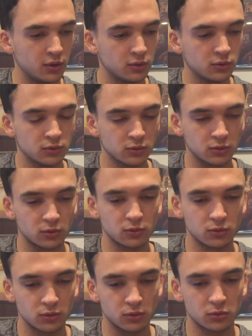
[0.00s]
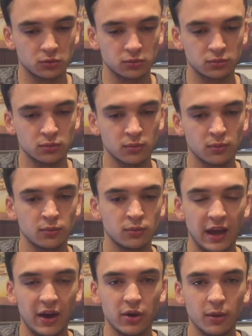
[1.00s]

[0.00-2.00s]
down,